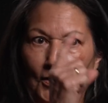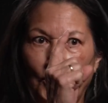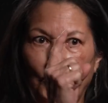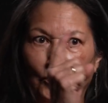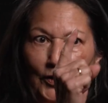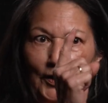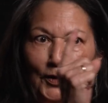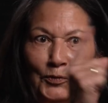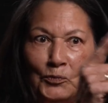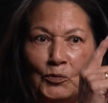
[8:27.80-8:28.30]

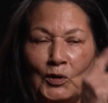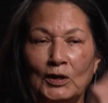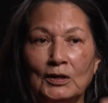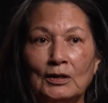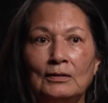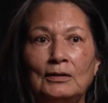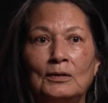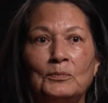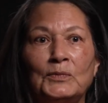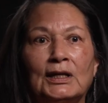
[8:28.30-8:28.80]
When one
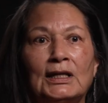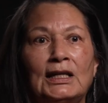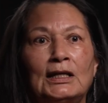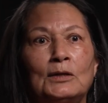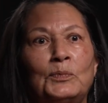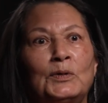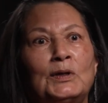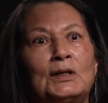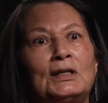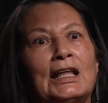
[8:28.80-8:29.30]
of the
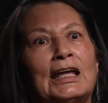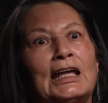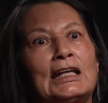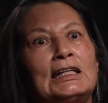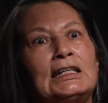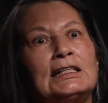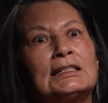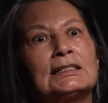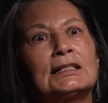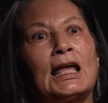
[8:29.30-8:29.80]
McKibben
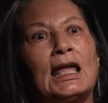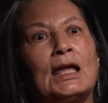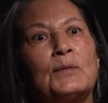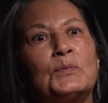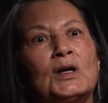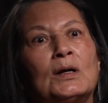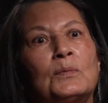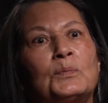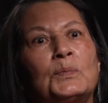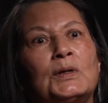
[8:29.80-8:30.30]
ladies came
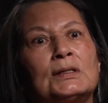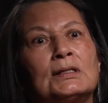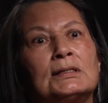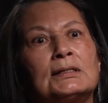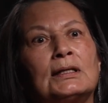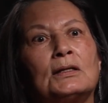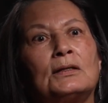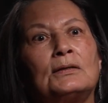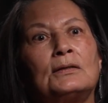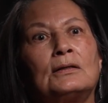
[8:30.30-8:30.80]
up
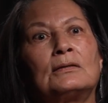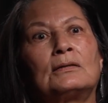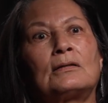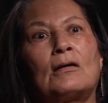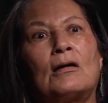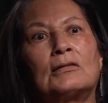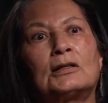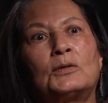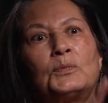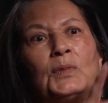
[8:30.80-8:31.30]
and
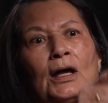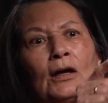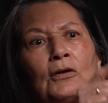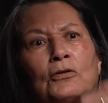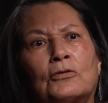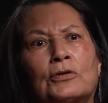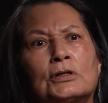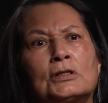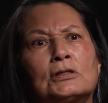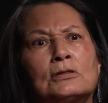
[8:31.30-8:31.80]
talked about
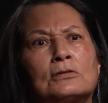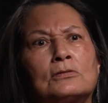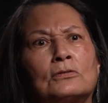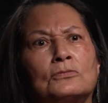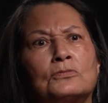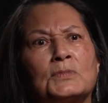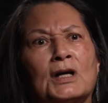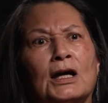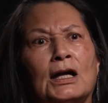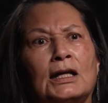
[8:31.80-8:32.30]
Crystal,
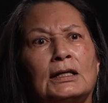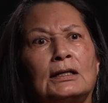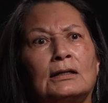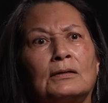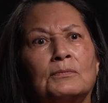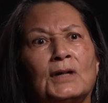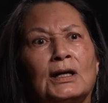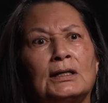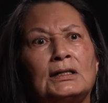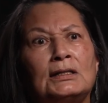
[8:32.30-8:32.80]

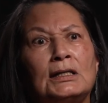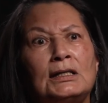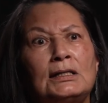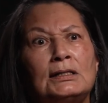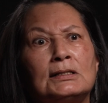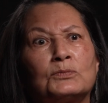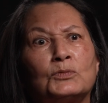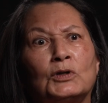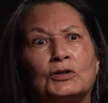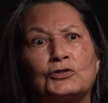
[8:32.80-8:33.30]
my
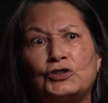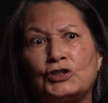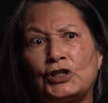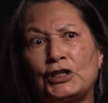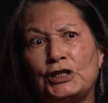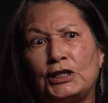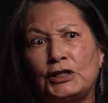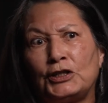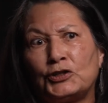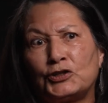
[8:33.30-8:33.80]
niece, well,
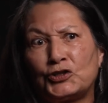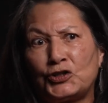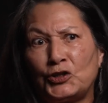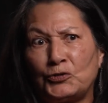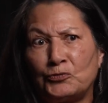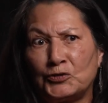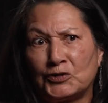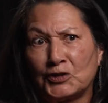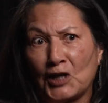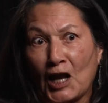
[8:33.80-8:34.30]
she
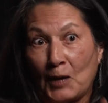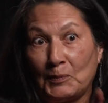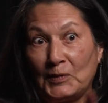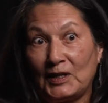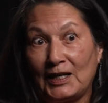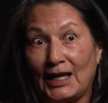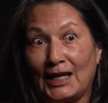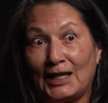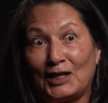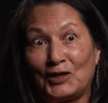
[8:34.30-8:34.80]
was
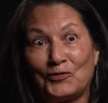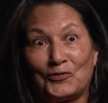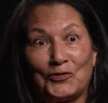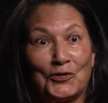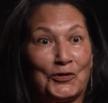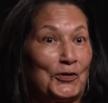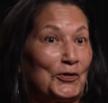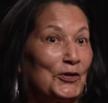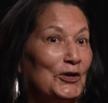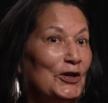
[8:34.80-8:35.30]
nominated
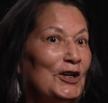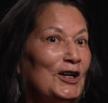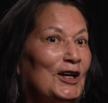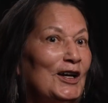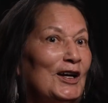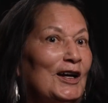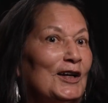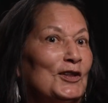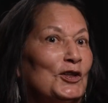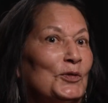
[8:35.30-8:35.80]
for
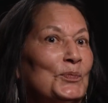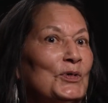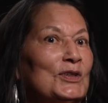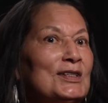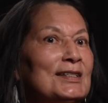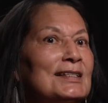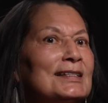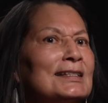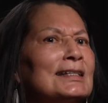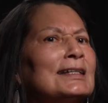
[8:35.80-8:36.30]
the
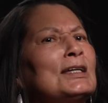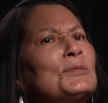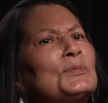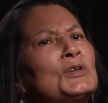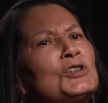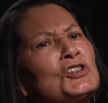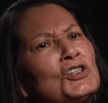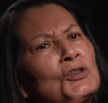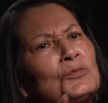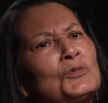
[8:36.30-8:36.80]
princess again,
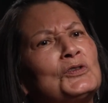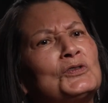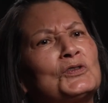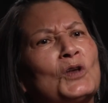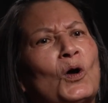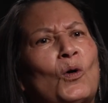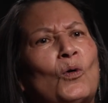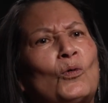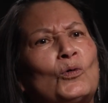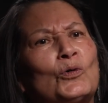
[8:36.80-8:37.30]
but she was
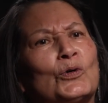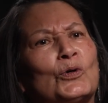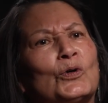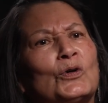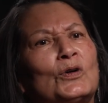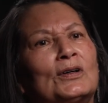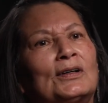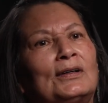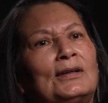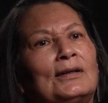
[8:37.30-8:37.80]
older.